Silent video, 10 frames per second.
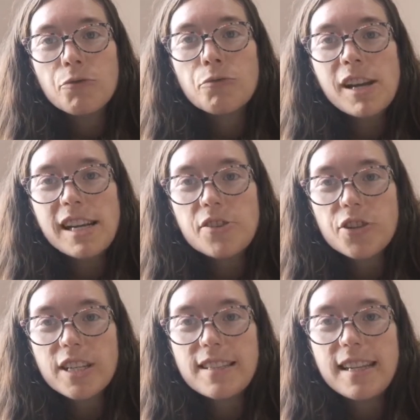Really
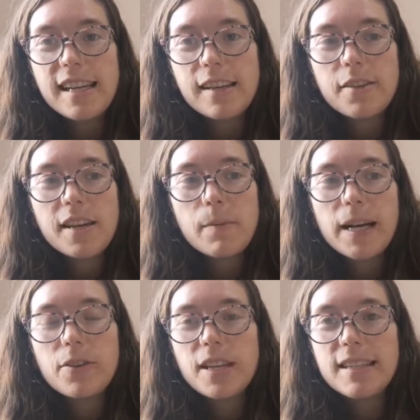interesting thing
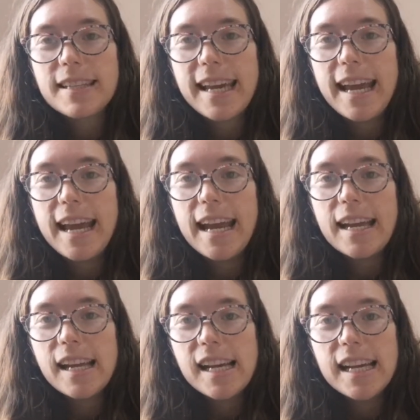about this
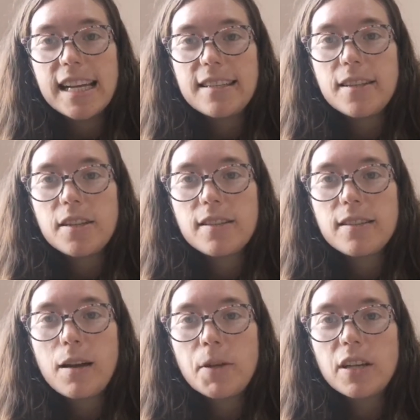kit is that
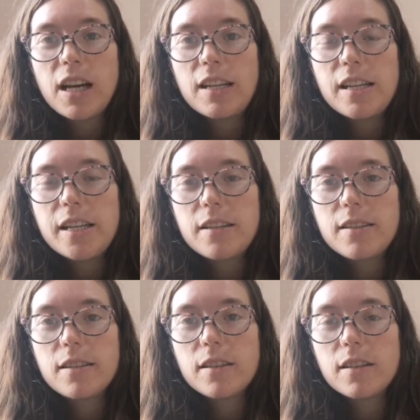some of the
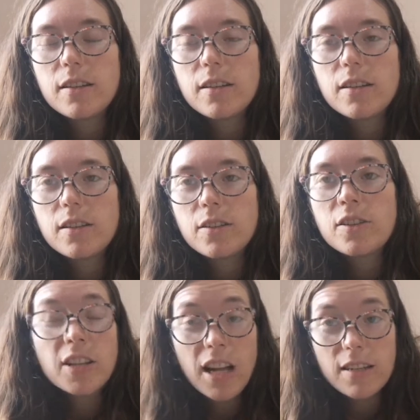colours
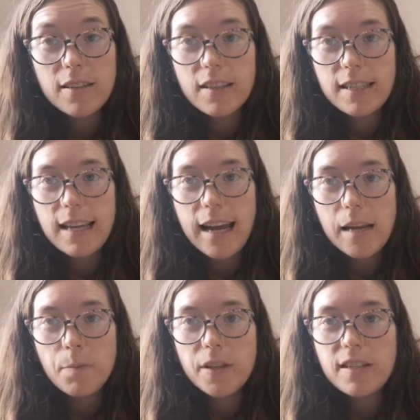are the
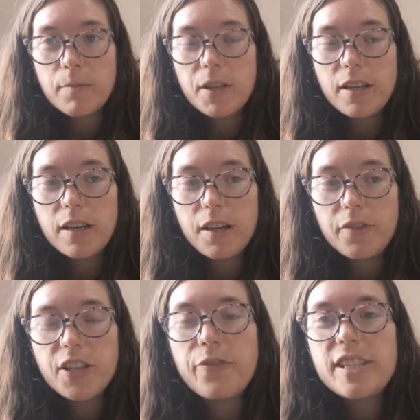same, but some of the
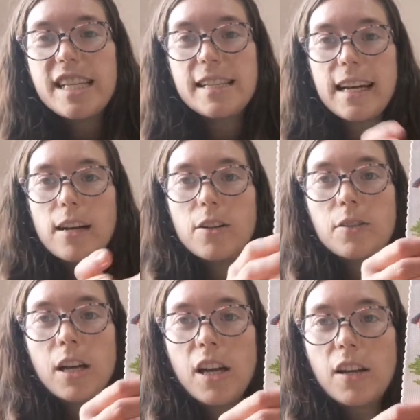stuff for
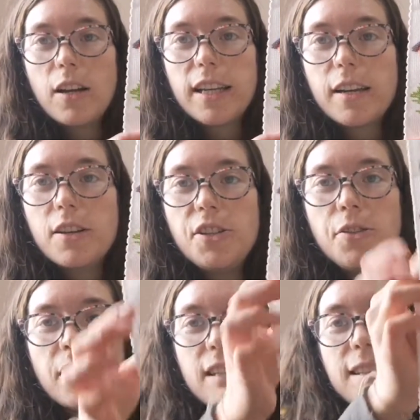detail, like
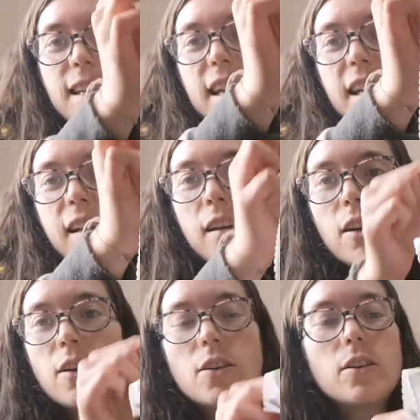you can see
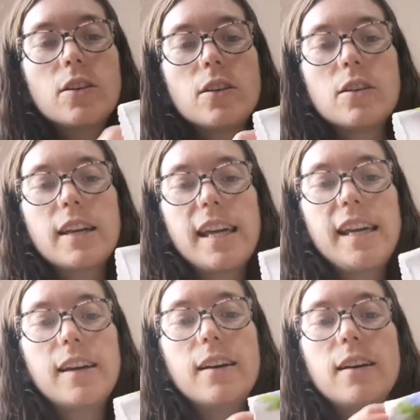
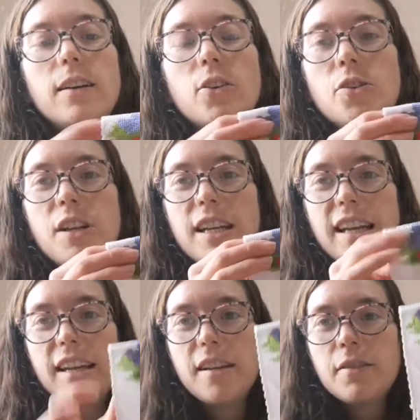here on the
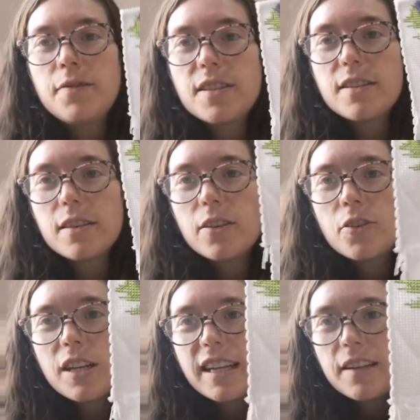leaves
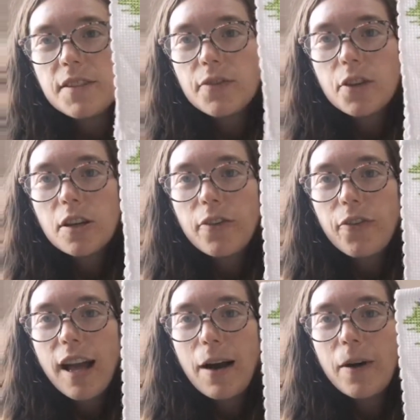of the
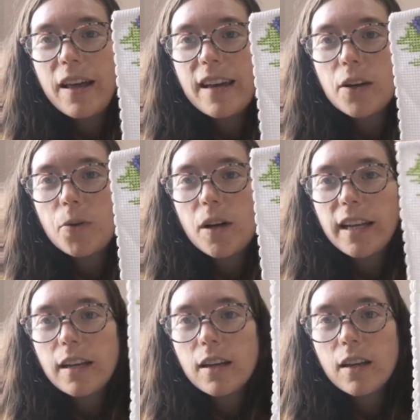flower, they're
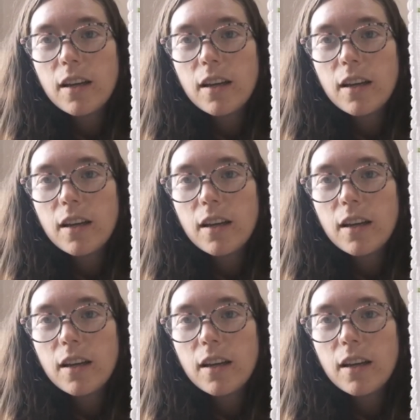quite,